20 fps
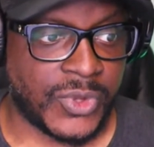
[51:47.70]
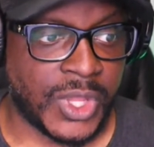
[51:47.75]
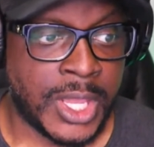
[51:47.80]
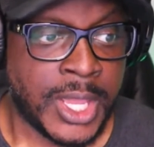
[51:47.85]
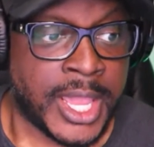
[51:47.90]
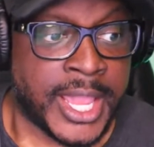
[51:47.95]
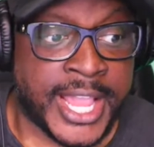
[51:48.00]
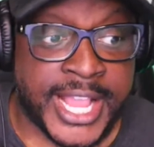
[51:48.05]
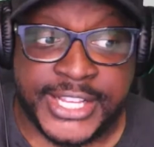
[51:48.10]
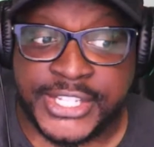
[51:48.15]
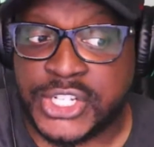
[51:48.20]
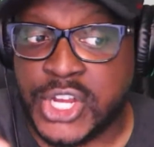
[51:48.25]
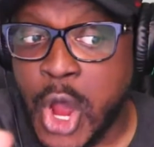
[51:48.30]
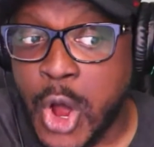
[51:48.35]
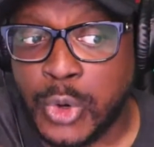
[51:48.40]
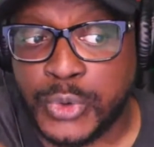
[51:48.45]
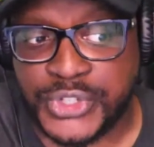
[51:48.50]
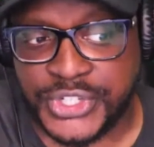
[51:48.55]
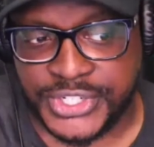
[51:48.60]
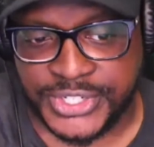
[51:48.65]
His
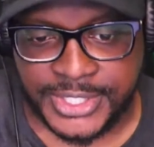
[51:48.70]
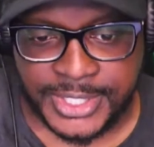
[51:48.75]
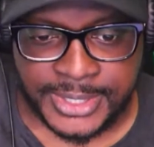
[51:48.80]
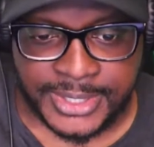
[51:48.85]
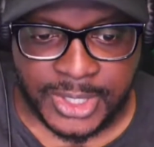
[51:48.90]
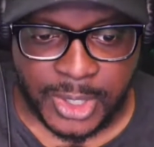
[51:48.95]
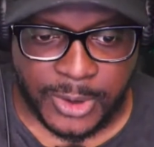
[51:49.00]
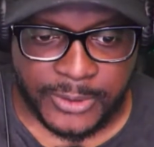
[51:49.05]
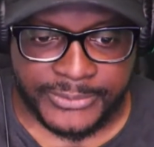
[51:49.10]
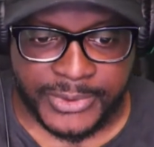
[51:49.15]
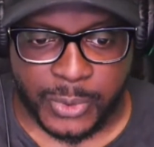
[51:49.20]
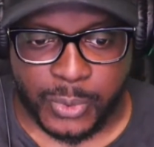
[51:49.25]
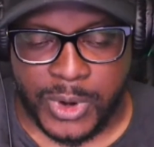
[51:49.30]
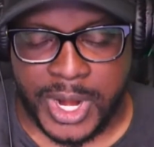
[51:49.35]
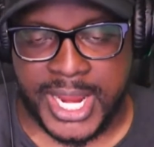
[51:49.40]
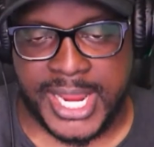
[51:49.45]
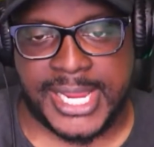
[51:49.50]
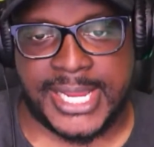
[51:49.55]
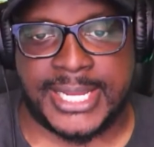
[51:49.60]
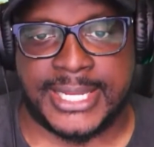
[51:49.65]
coaches deserved a
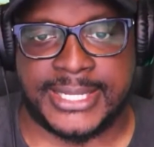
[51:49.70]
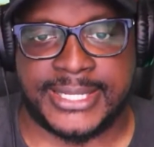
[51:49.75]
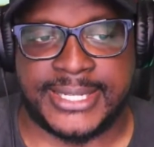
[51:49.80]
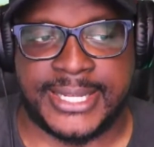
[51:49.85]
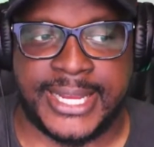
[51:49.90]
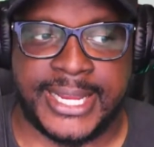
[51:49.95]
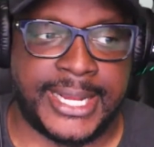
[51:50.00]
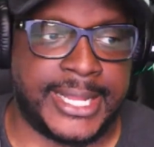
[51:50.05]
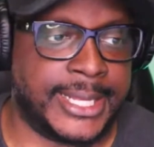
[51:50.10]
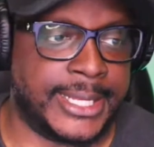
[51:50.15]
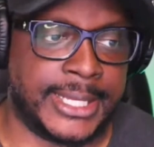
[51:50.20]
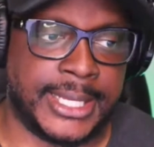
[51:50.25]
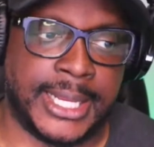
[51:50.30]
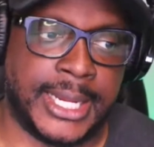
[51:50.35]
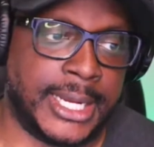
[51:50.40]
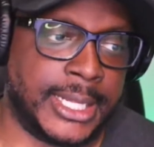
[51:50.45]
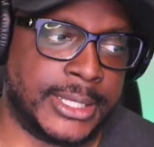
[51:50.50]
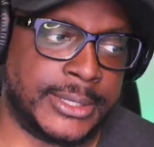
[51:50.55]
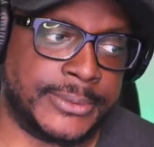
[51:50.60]
raise. He didn't get it.